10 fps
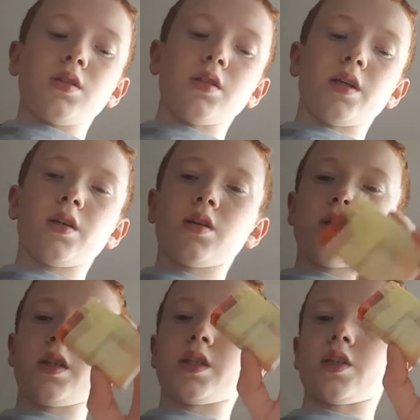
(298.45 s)
And
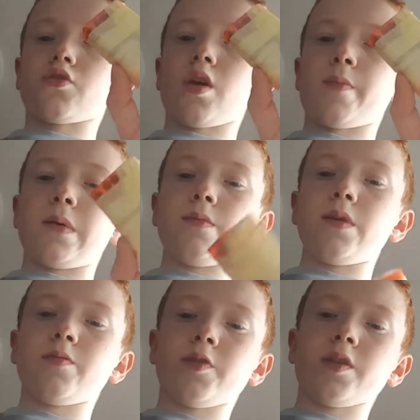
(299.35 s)
this has crappy
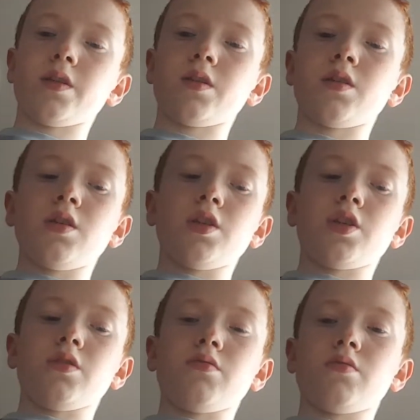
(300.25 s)
leaves in it.
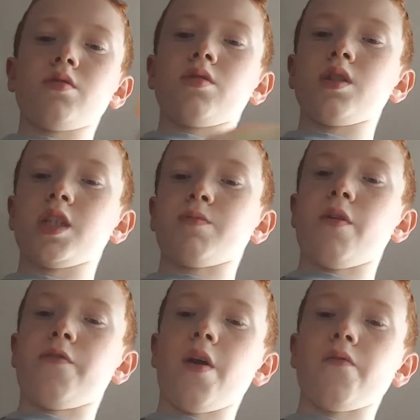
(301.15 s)
So this is my
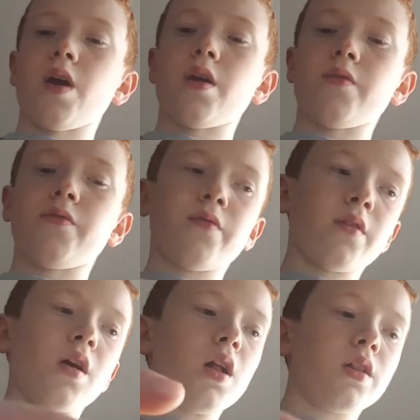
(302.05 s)
favorite out of
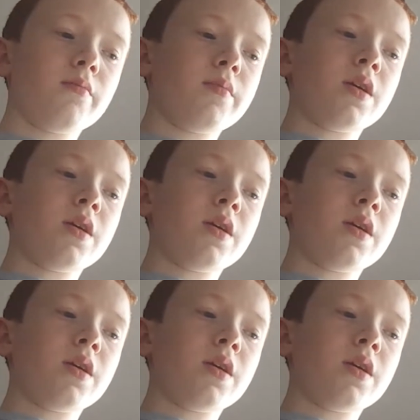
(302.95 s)
all of them,